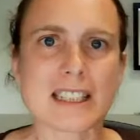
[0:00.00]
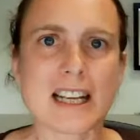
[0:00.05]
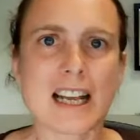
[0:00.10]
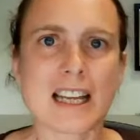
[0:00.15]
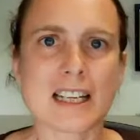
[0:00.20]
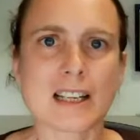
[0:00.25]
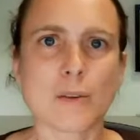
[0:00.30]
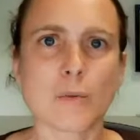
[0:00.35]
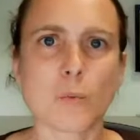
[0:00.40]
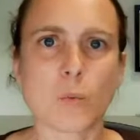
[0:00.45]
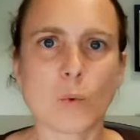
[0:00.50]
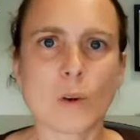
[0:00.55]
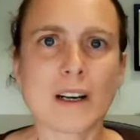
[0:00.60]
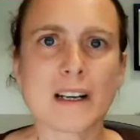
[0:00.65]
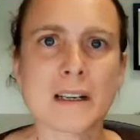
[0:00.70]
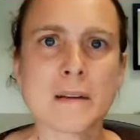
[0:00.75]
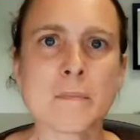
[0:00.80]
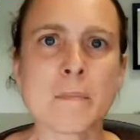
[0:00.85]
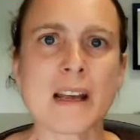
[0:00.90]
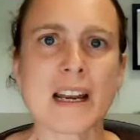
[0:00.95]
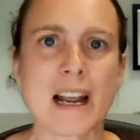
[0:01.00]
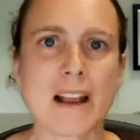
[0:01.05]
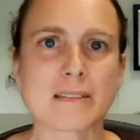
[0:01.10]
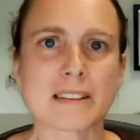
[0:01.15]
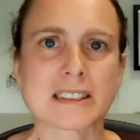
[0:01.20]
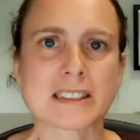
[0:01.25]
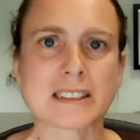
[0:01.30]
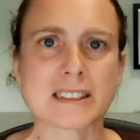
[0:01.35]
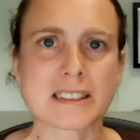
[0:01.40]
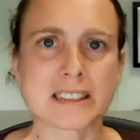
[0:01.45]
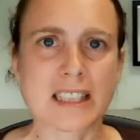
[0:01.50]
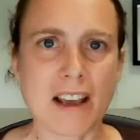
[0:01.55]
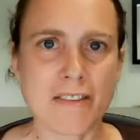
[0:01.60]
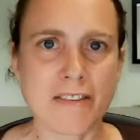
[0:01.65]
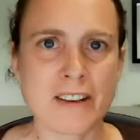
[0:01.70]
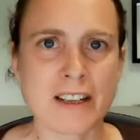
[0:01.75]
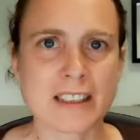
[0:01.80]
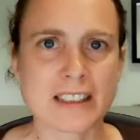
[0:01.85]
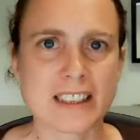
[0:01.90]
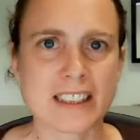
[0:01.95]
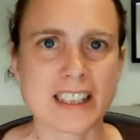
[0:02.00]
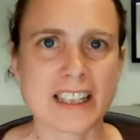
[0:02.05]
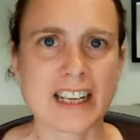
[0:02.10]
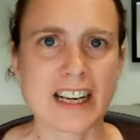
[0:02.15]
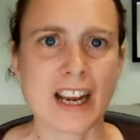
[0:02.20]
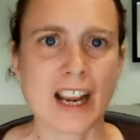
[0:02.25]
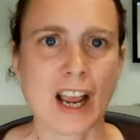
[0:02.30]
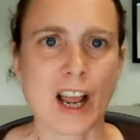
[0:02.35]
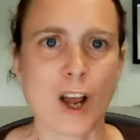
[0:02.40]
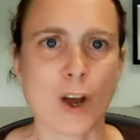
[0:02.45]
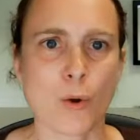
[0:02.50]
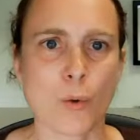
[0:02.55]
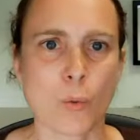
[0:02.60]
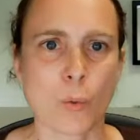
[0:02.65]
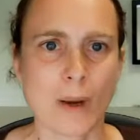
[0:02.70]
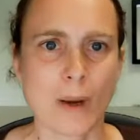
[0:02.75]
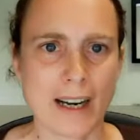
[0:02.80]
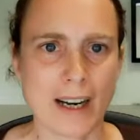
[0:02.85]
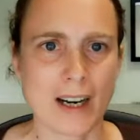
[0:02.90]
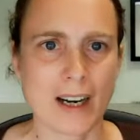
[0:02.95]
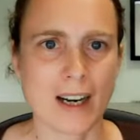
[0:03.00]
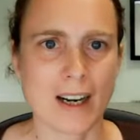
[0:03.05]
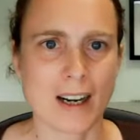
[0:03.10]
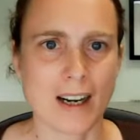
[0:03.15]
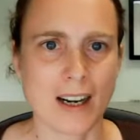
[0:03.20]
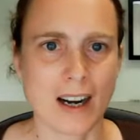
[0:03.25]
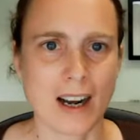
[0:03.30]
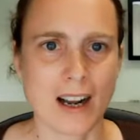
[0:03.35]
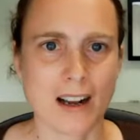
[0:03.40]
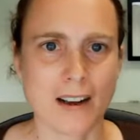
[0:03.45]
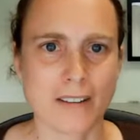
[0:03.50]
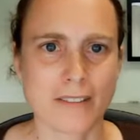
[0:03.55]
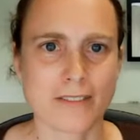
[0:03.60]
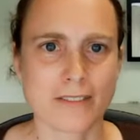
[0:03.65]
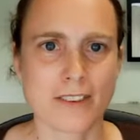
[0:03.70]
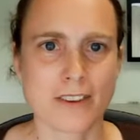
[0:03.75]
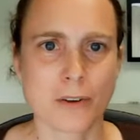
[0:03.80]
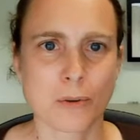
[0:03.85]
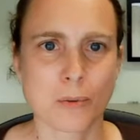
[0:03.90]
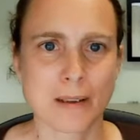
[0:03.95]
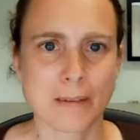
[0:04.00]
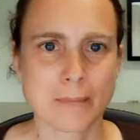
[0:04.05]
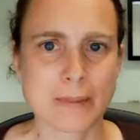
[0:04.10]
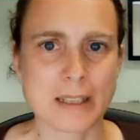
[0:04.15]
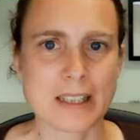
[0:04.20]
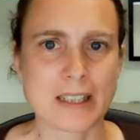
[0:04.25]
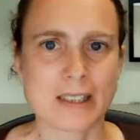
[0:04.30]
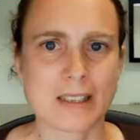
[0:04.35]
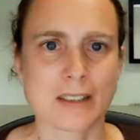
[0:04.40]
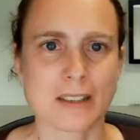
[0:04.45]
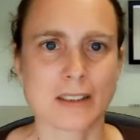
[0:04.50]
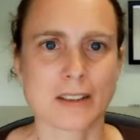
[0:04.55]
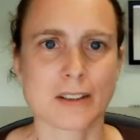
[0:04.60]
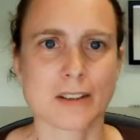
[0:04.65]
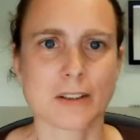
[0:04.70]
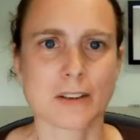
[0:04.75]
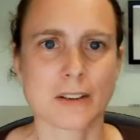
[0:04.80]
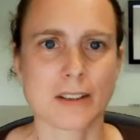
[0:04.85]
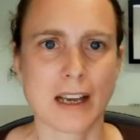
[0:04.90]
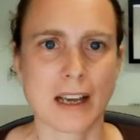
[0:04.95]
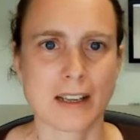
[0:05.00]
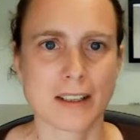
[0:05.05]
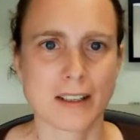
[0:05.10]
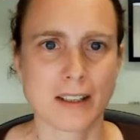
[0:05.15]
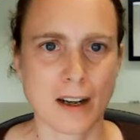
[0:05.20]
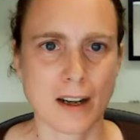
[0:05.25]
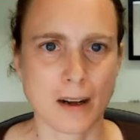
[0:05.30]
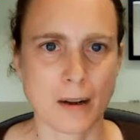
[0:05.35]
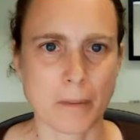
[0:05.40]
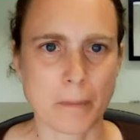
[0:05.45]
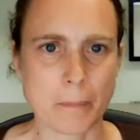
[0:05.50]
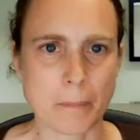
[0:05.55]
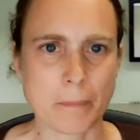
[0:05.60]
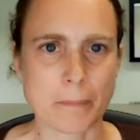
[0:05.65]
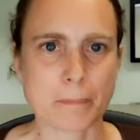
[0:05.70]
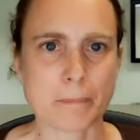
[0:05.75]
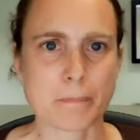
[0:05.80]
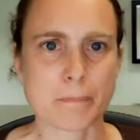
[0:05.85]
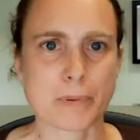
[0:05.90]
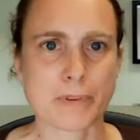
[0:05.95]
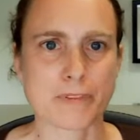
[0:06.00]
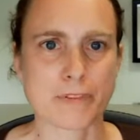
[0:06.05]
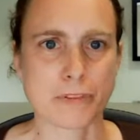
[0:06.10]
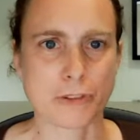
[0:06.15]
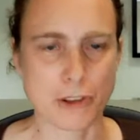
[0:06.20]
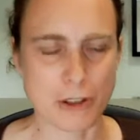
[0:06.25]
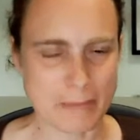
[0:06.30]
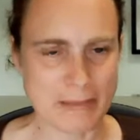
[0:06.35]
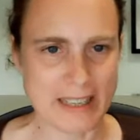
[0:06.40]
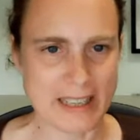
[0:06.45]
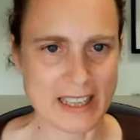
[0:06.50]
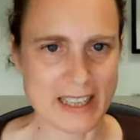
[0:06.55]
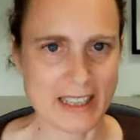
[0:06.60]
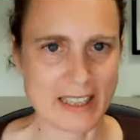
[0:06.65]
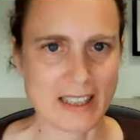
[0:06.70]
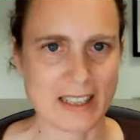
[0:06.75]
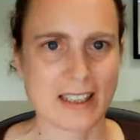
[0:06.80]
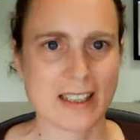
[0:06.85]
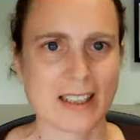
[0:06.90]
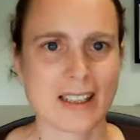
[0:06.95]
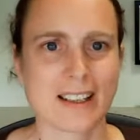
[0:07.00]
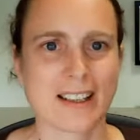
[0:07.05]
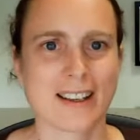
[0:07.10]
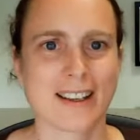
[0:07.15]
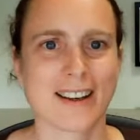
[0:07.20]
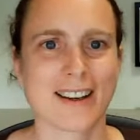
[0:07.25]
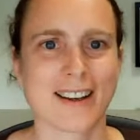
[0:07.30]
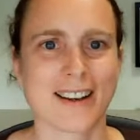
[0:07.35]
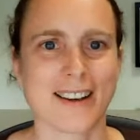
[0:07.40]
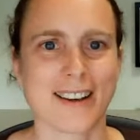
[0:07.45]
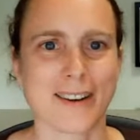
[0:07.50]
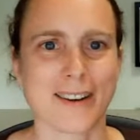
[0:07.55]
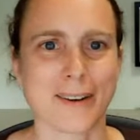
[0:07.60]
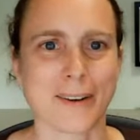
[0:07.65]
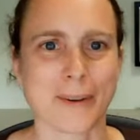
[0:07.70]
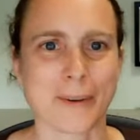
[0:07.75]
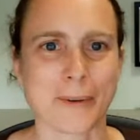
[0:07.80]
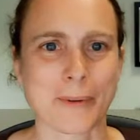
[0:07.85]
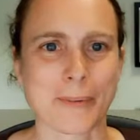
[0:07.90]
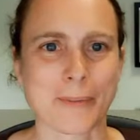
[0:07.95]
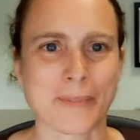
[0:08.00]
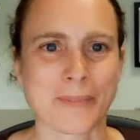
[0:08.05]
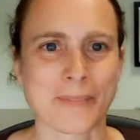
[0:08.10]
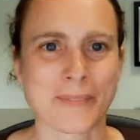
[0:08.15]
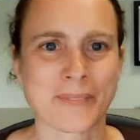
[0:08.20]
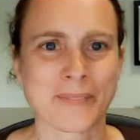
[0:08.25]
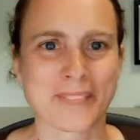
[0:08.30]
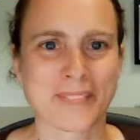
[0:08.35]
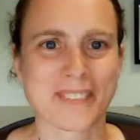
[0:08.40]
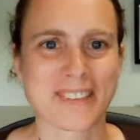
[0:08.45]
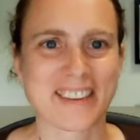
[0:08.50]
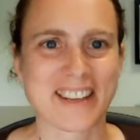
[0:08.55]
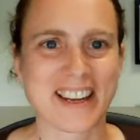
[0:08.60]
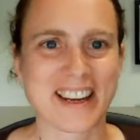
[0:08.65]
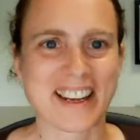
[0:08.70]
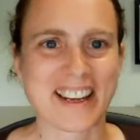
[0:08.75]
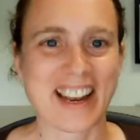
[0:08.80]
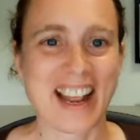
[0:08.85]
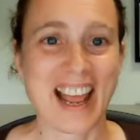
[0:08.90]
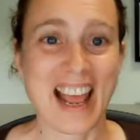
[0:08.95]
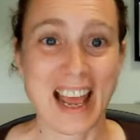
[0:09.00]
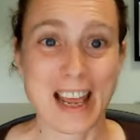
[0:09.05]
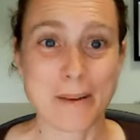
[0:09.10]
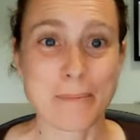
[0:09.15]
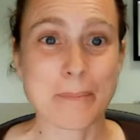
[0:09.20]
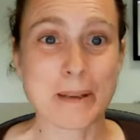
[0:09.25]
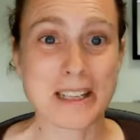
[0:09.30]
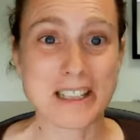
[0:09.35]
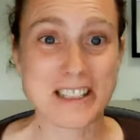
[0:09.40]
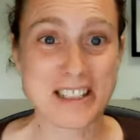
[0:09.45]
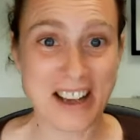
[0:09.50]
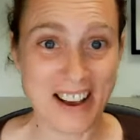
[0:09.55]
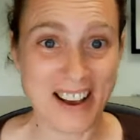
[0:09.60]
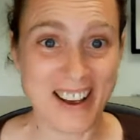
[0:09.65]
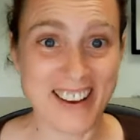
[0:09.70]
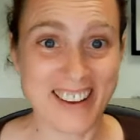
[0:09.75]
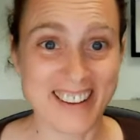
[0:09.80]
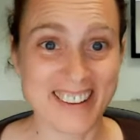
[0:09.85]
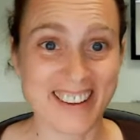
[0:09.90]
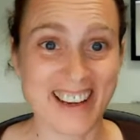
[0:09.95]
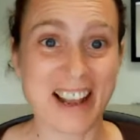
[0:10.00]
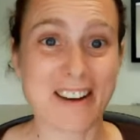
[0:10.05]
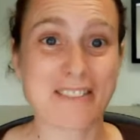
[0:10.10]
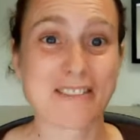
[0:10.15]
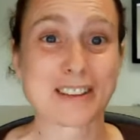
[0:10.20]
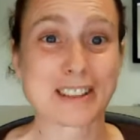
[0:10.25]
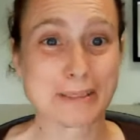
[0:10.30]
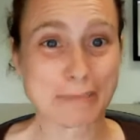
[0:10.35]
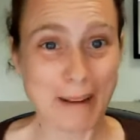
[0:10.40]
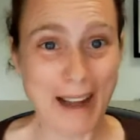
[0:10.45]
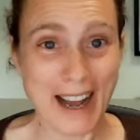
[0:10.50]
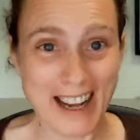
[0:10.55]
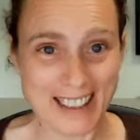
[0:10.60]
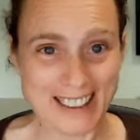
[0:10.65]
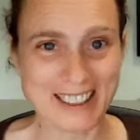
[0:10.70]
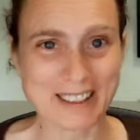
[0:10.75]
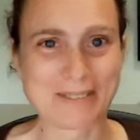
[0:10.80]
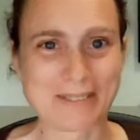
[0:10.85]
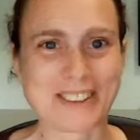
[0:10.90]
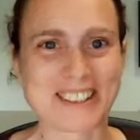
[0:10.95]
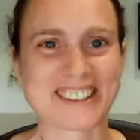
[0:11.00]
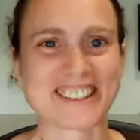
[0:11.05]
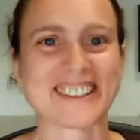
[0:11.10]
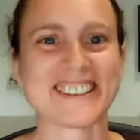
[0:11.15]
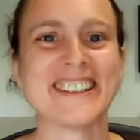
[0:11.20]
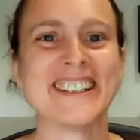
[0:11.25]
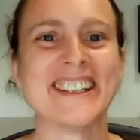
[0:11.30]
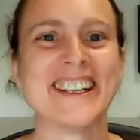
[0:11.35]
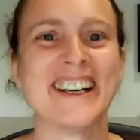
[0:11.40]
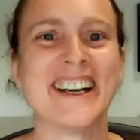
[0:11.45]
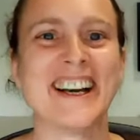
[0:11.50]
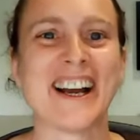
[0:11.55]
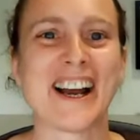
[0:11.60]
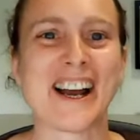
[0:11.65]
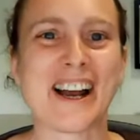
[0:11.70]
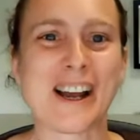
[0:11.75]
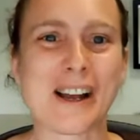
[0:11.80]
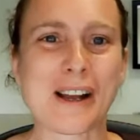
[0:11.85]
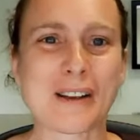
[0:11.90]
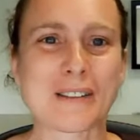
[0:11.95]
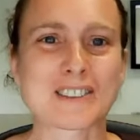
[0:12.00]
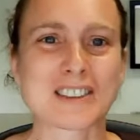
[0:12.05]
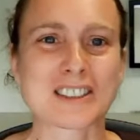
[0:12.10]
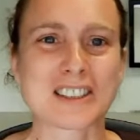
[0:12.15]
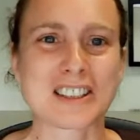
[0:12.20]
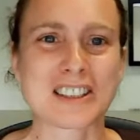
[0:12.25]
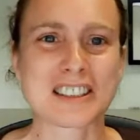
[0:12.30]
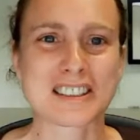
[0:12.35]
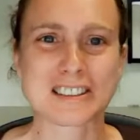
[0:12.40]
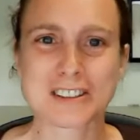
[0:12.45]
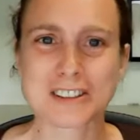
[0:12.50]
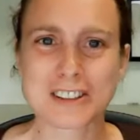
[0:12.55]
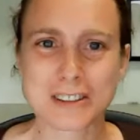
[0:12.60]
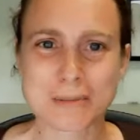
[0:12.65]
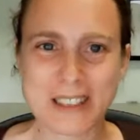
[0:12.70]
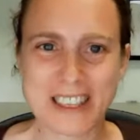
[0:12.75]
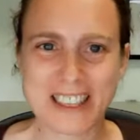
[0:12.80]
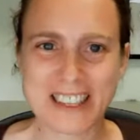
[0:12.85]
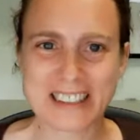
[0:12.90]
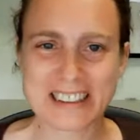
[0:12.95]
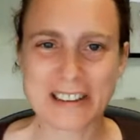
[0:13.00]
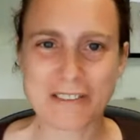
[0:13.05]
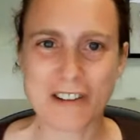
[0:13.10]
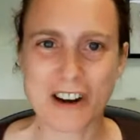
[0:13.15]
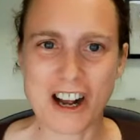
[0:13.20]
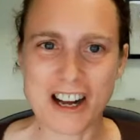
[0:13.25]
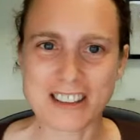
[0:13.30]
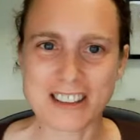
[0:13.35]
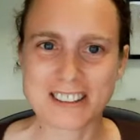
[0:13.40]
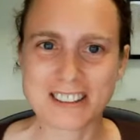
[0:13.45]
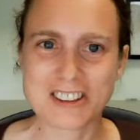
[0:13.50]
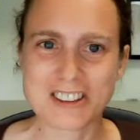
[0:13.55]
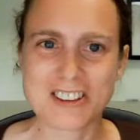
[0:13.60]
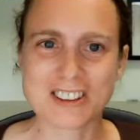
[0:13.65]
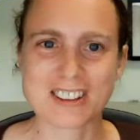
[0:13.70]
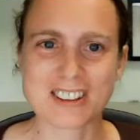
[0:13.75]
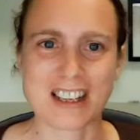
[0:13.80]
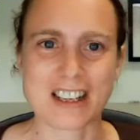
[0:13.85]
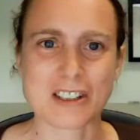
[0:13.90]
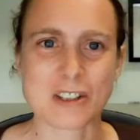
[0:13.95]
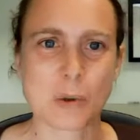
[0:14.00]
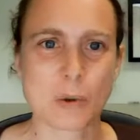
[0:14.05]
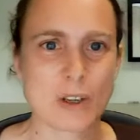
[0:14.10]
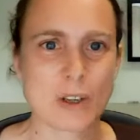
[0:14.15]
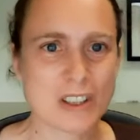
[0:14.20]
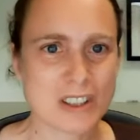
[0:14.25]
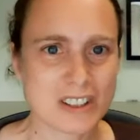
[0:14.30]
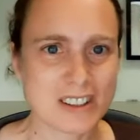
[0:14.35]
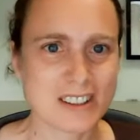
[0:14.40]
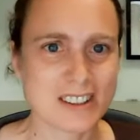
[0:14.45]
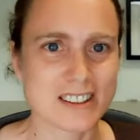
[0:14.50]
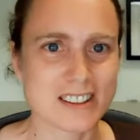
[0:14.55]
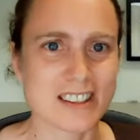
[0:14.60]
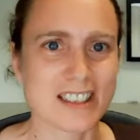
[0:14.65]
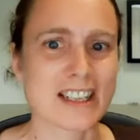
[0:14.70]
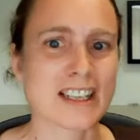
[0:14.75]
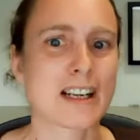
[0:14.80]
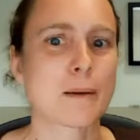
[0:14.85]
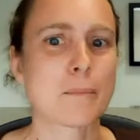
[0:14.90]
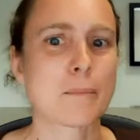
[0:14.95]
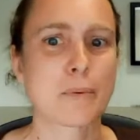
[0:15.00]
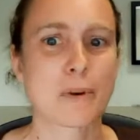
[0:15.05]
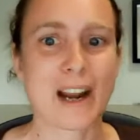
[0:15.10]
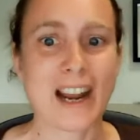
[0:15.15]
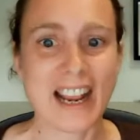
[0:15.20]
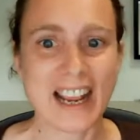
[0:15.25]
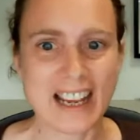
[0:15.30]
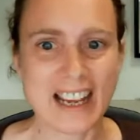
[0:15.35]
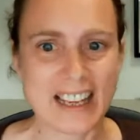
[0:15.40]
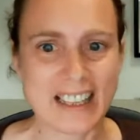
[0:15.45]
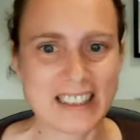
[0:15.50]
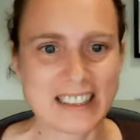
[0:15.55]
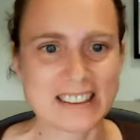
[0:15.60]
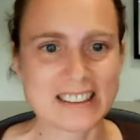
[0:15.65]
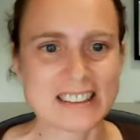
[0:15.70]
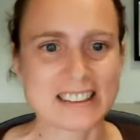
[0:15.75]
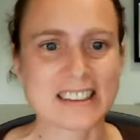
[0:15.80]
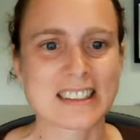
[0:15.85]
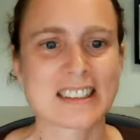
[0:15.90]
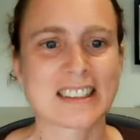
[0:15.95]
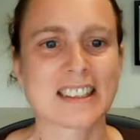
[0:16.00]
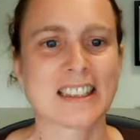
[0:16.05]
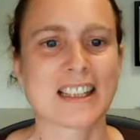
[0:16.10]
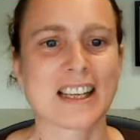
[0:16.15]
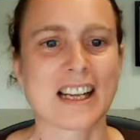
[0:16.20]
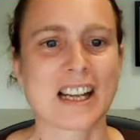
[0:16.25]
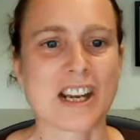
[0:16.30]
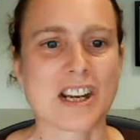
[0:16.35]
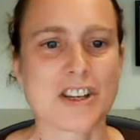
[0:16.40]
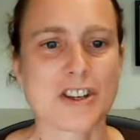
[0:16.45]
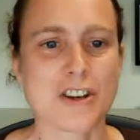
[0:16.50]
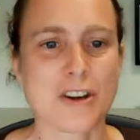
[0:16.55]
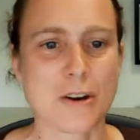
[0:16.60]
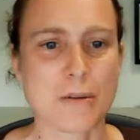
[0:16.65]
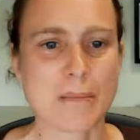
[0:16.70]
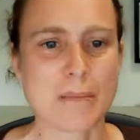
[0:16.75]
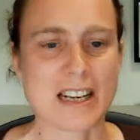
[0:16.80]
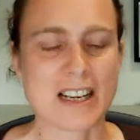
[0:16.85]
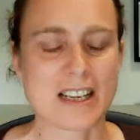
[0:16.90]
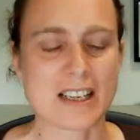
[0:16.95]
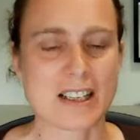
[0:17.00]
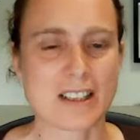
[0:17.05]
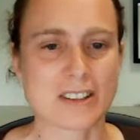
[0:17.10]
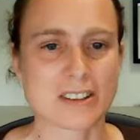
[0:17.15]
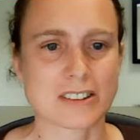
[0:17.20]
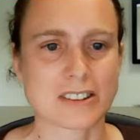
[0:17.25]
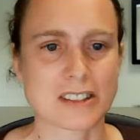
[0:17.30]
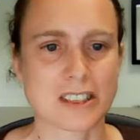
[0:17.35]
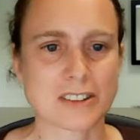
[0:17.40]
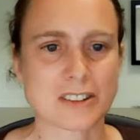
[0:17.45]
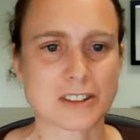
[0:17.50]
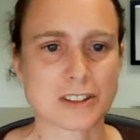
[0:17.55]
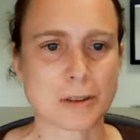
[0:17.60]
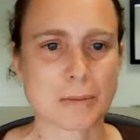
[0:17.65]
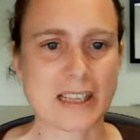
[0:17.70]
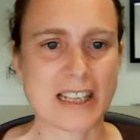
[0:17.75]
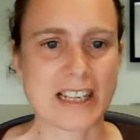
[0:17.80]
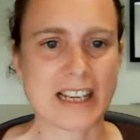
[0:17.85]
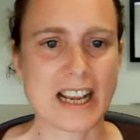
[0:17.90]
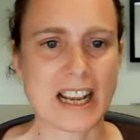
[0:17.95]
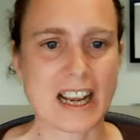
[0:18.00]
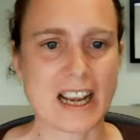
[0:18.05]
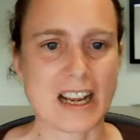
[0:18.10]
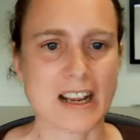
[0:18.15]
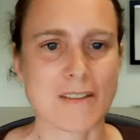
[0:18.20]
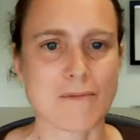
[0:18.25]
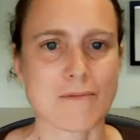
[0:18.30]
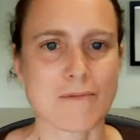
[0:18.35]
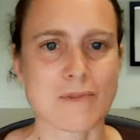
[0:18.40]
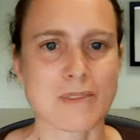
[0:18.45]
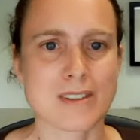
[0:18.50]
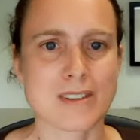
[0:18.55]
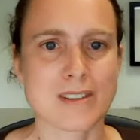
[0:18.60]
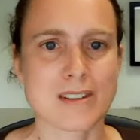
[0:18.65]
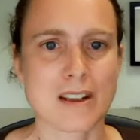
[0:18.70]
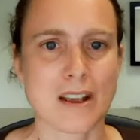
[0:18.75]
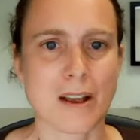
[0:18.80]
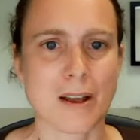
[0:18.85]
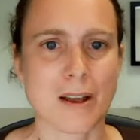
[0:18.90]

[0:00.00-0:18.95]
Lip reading: any one, but I was definitely aware of the women who had come before me, that it had been done and was possible. So like Susan McKinley Ross, who designed Quirkle, Inka Brand in Germany, who's done so many games.